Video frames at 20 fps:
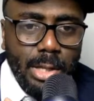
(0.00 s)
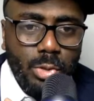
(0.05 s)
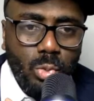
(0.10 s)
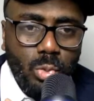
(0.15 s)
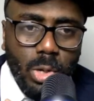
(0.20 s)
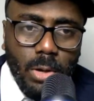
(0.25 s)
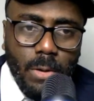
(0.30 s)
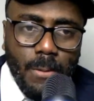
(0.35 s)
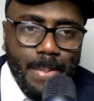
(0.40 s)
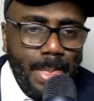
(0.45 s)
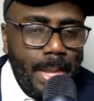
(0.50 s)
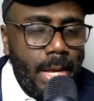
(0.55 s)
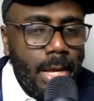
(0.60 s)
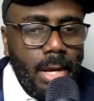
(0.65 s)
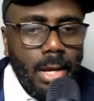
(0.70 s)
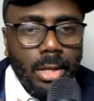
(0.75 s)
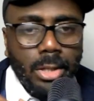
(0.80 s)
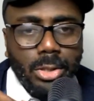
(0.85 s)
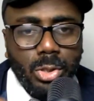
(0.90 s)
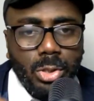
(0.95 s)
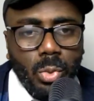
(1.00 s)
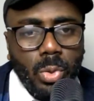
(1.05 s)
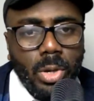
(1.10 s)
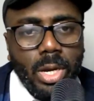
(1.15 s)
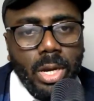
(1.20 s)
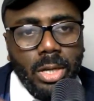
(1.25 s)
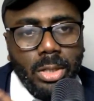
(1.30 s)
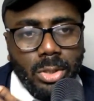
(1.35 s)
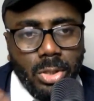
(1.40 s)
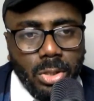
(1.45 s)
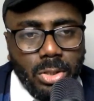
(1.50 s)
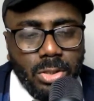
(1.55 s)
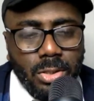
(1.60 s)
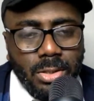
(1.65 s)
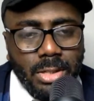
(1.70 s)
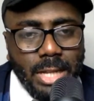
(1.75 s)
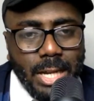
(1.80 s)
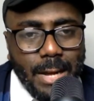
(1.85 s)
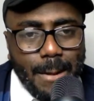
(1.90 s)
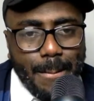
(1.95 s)
well? So, what are your thoughts on
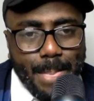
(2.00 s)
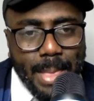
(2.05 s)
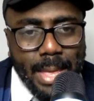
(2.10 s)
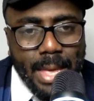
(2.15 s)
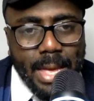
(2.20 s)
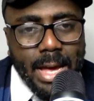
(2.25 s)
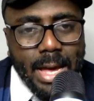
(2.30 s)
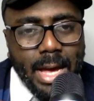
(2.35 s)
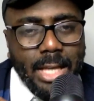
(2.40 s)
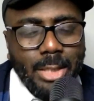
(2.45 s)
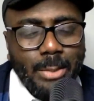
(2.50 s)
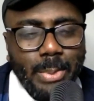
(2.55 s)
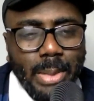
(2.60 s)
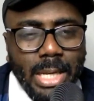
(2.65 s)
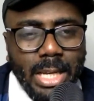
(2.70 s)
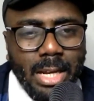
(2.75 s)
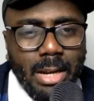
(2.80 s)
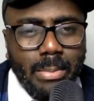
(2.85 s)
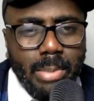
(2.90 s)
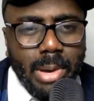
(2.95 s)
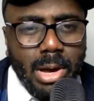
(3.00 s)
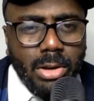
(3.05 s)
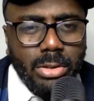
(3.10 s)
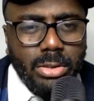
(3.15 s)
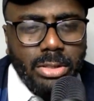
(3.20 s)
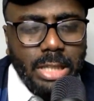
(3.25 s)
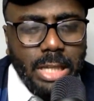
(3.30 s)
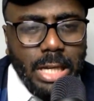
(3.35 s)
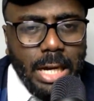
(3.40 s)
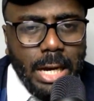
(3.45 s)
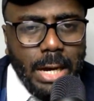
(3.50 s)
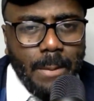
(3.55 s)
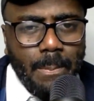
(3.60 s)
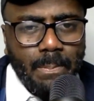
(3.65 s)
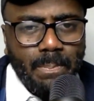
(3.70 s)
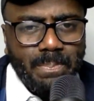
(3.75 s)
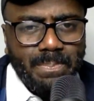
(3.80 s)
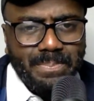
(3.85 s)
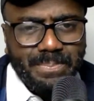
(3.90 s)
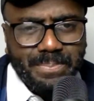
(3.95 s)
that? And speaking about
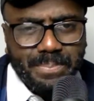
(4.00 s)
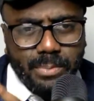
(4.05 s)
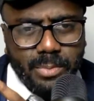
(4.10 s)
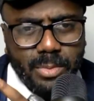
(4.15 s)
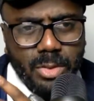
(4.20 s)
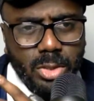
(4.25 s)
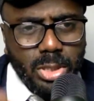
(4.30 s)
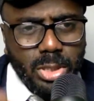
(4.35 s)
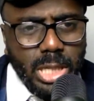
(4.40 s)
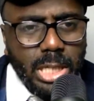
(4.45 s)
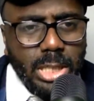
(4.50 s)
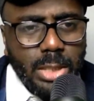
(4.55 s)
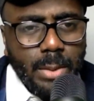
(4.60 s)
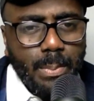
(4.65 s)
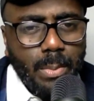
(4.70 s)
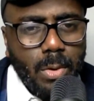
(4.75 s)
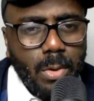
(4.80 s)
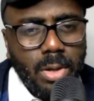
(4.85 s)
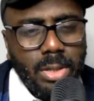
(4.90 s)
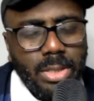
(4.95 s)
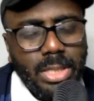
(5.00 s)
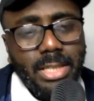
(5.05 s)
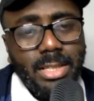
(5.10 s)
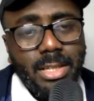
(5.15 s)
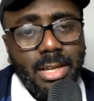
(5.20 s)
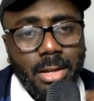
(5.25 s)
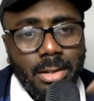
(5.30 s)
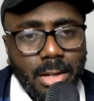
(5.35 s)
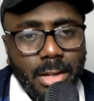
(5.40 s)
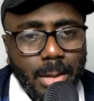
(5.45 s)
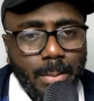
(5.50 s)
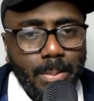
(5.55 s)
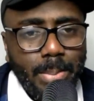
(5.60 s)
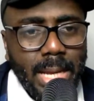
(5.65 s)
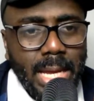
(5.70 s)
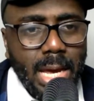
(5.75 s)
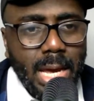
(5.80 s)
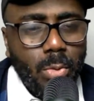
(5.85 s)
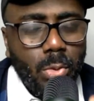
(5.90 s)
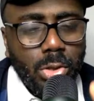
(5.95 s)
Josh Acheampong, there's another player
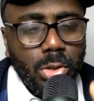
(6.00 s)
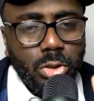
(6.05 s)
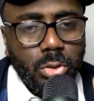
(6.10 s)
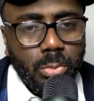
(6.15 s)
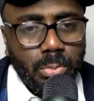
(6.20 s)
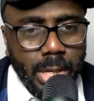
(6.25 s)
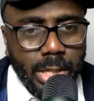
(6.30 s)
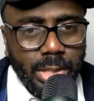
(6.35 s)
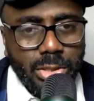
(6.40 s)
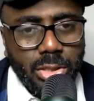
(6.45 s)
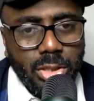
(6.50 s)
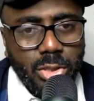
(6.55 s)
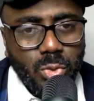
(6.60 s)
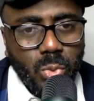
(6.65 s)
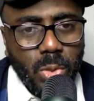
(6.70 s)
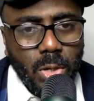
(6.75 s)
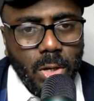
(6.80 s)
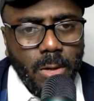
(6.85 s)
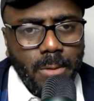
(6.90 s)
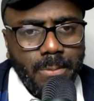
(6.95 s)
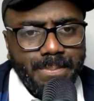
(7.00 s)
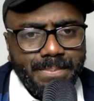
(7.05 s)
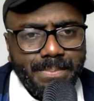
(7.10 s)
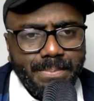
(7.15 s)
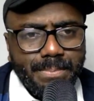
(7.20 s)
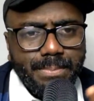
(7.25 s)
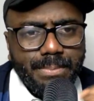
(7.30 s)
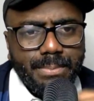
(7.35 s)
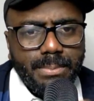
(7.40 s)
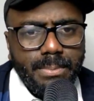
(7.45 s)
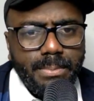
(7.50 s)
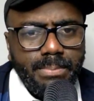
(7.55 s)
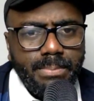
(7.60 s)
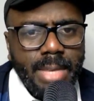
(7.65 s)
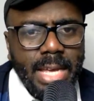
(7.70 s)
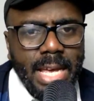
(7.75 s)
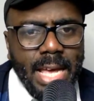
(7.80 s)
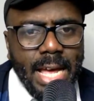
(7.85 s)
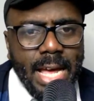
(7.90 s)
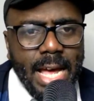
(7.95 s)
I want to mention as well.
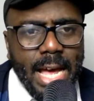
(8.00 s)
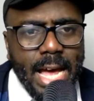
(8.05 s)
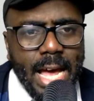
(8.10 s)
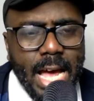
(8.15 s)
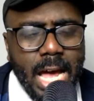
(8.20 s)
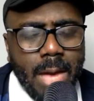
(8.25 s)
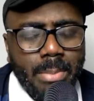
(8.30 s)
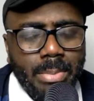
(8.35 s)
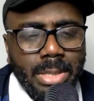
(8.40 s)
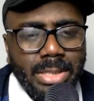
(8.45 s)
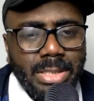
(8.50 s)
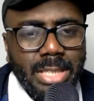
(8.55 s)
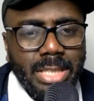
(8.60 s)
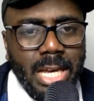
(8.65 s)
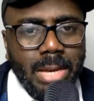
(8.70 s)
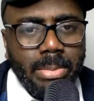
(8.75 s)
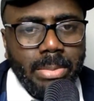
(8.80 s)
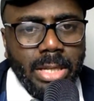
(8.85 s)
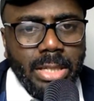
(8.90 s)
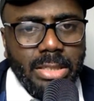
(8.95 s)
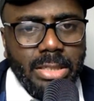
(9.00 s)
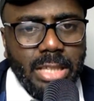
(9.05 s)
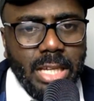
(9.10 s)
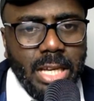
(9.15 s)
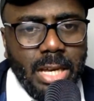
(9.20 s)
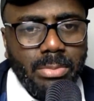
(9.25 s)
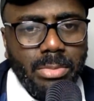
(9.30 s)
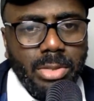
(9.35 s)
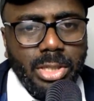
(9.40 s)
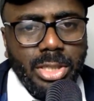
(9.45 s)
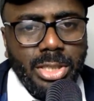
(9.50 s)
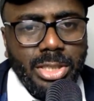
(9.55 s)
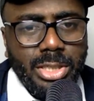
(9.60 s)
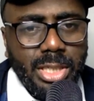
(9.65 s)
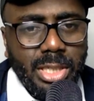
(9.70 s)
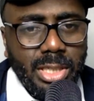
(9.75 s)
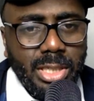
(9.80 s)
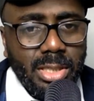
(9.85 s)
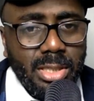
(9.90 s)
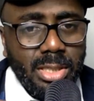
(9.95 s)
His name is
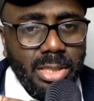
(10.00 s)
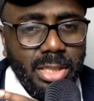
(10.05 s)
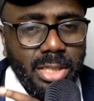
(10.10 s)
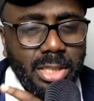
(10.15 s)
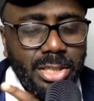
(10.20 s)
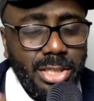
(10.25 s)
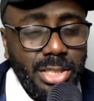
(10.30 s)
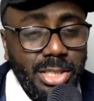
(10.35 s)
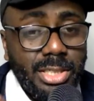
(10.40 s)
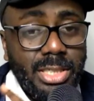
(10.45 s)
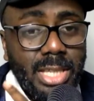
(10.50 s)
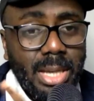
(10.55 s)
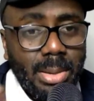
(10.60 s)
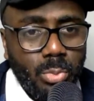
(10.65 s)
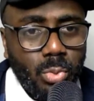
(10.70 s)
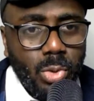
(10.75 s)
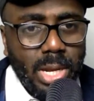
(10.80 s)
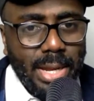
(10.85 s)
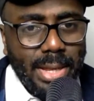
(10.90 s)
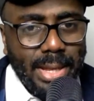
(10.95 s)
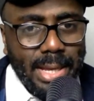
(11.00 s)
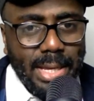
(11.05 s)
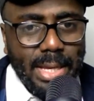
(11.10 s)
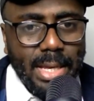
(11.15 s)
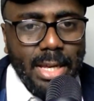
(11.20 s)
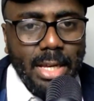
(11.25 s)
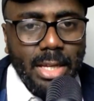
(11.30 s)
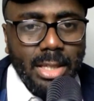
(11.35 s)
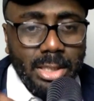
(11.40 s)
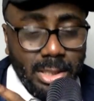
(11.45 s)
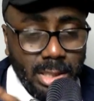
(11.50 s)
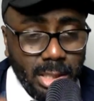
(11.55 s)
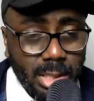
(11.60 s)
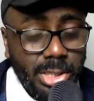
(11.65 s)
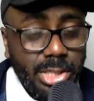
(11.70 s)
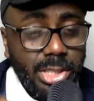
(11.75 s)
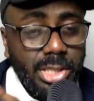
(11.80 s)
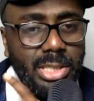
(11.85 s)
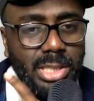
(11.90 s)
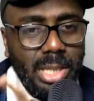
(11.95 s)
Ishi Samuel, I think.
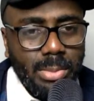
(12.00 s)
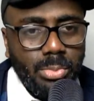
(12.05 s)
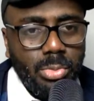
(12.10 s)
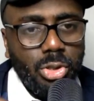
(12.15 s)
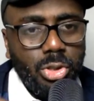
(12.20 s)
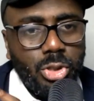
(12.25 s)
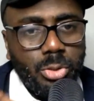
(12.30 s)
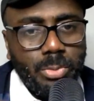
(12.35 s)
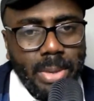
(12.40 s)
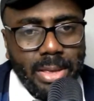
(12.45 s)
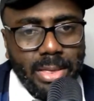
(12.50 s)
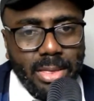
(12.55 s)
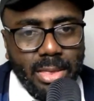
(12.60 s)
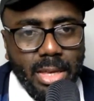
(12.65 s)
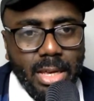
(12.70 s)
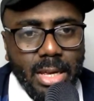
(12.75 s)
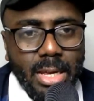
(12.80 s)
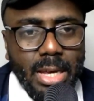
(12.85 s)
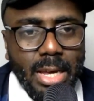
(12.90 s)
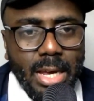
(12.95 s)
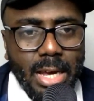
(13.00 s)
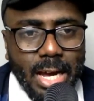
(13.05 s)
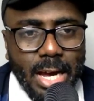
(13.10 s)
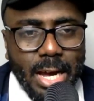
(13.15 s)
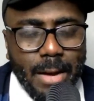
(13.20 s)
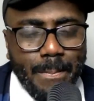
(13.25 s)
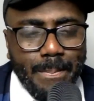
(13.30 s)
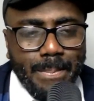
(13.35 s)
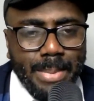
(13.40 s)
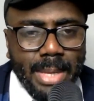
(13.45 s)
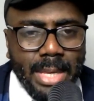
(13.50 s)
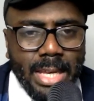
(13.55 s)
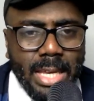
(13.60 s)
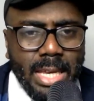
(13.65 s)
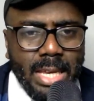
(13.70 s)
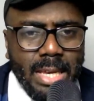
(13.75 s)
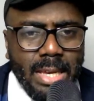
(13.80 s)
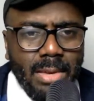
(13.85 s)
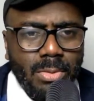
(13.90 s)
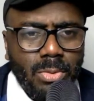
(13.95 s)
Ishi Samuel Smith.
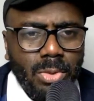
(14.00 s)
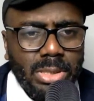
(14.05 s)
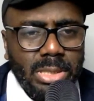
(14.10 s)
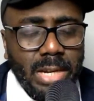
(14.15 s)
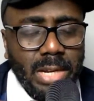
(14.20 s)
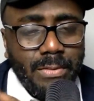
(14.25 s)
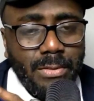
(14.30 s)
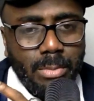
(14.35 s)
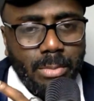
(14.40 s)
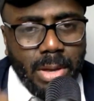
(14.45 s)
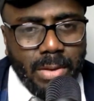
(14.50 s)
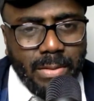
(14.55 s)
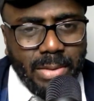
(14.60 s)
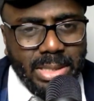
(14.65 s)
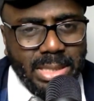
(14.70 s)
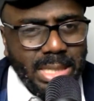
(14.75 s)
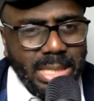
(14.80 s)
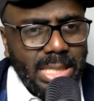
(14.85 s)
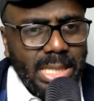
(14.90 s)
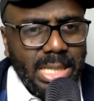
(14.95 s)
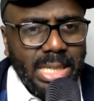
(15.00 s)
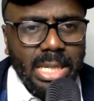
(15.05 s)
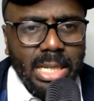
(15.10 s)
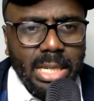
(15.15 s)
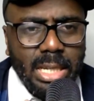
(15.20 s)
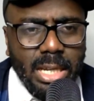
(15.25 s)
He was signed from Everton, I think,